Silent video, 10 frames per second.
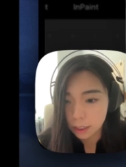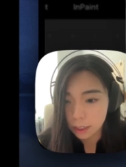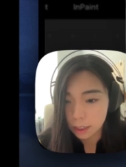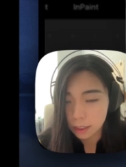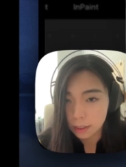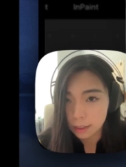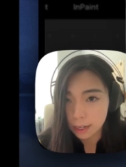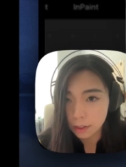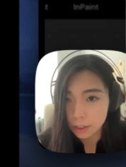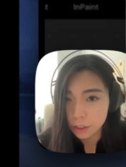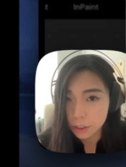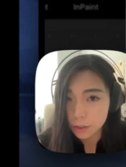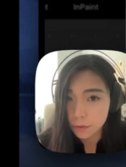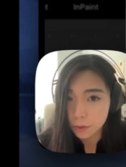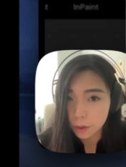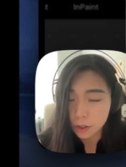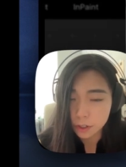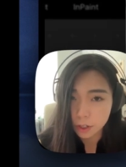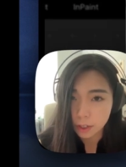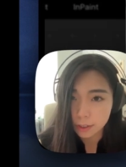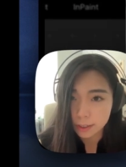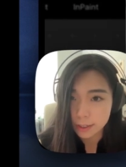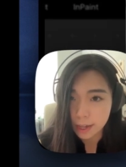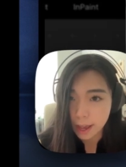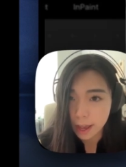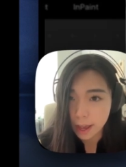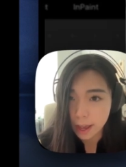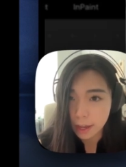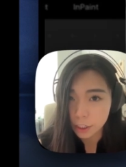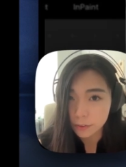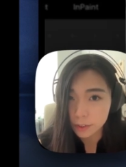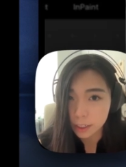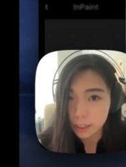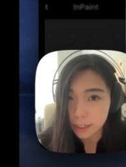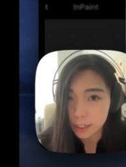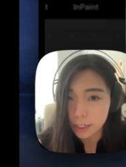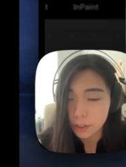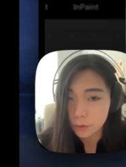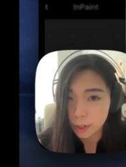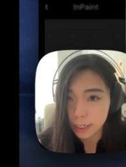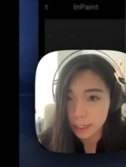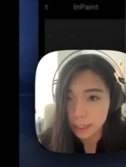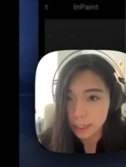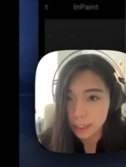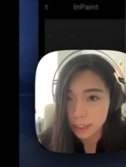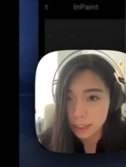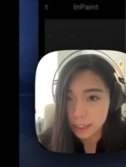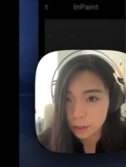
And now let's just focus on this edge of the ear right here